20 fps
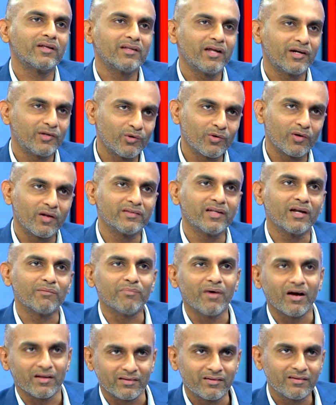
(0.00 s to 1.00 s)
that you're on that
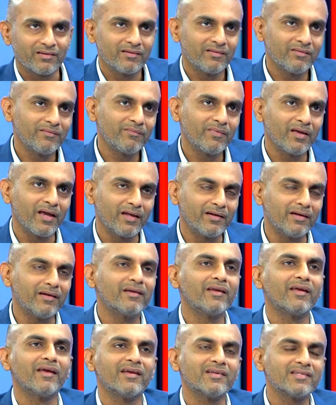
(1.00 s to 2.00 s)
path. And in
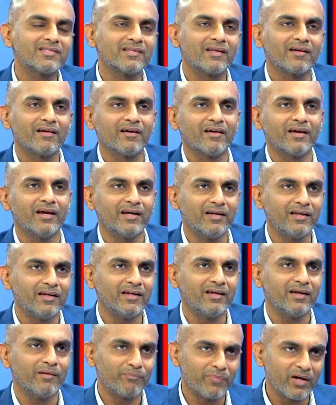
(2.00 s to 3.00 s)
case there are
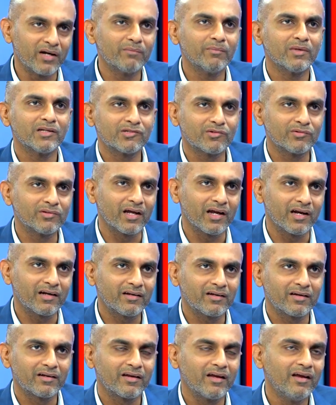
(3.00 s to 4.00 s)
any impediments to
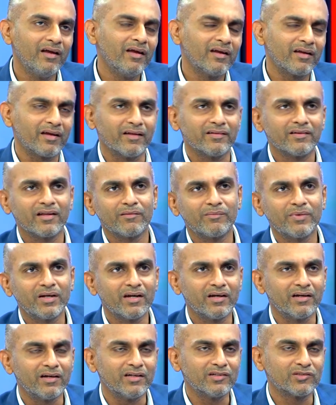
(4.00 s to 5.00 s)
that, can there be
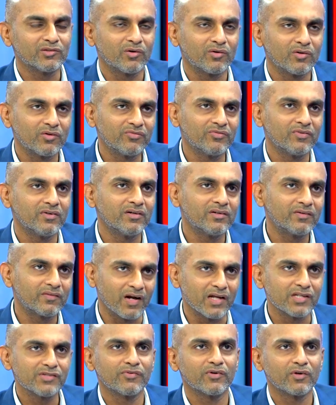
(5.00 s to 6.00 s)
any sort of a
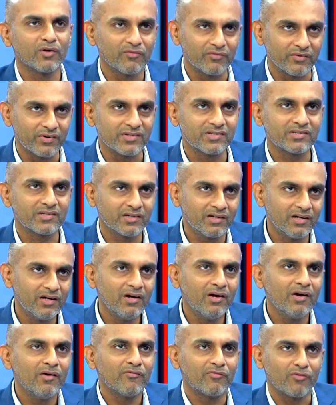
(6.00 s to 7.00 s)
transfer of risk
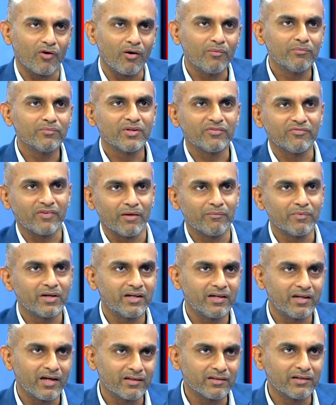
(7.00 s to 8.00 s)
from the
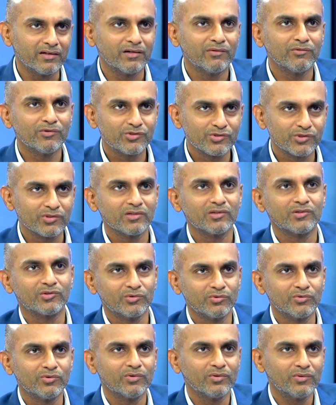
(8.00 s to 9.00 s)
family and the individual
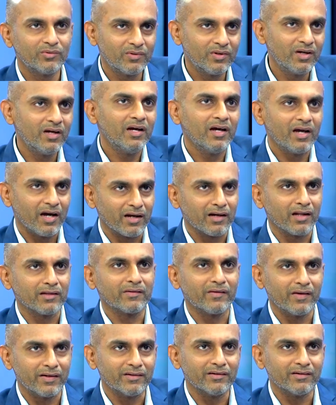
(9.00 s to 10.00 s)
to
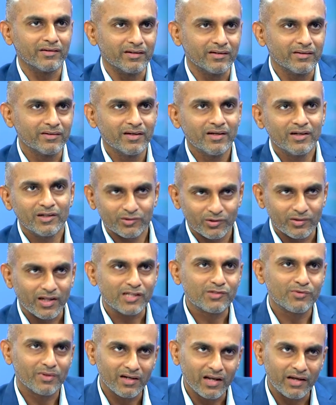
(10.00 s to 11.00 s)
another entity? So
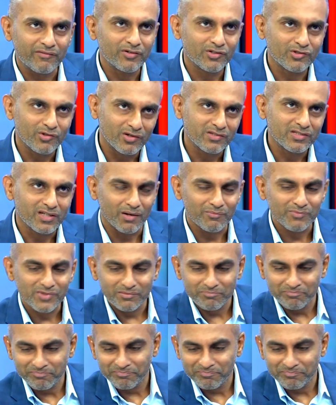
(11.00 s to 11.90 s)
that's where life insurance comes in.